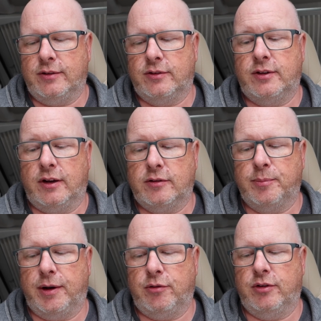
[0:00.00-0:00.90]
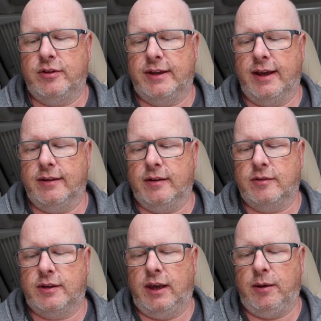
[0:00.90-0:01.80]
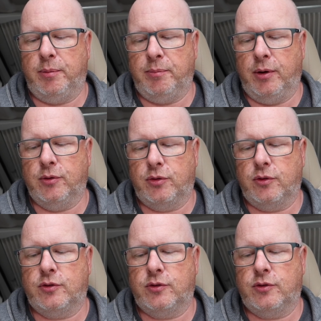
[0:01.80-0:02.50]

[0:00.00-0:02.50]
and starter batteries together to keep both